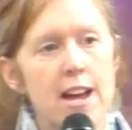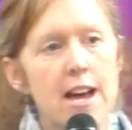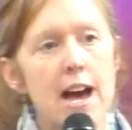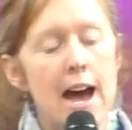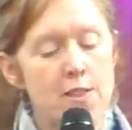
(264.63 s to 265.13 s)

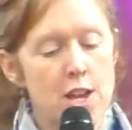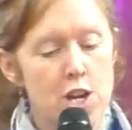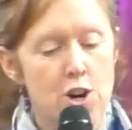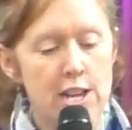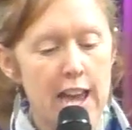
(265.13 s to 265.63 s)
and the
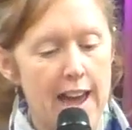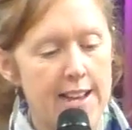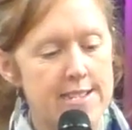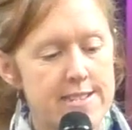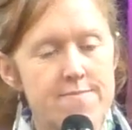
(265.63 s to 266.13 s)
not
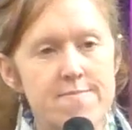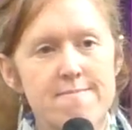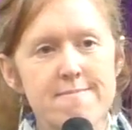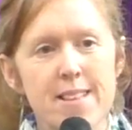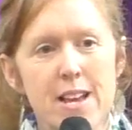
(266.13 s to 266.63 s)
yet.
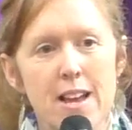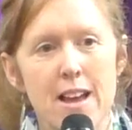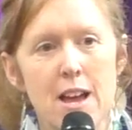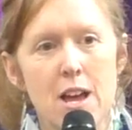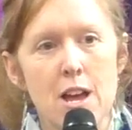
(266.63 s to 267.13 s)

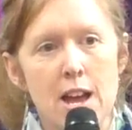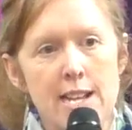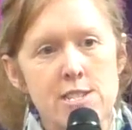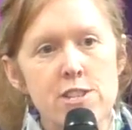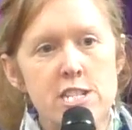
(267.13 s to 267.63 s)
As
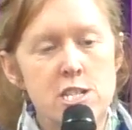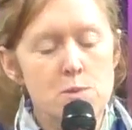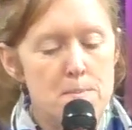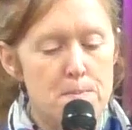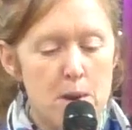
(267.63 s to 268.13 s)
Christians,
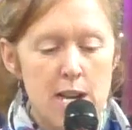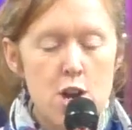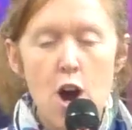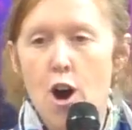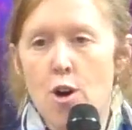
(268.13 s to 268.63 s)
we
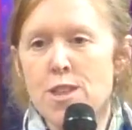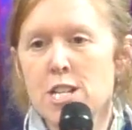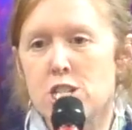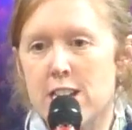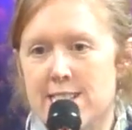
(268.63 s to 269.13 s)
know that
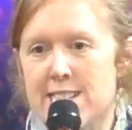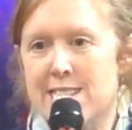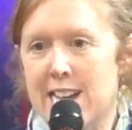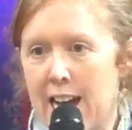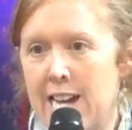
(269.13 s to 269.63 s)
Jesus
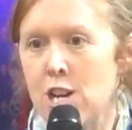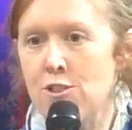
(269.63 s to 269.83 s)
died on the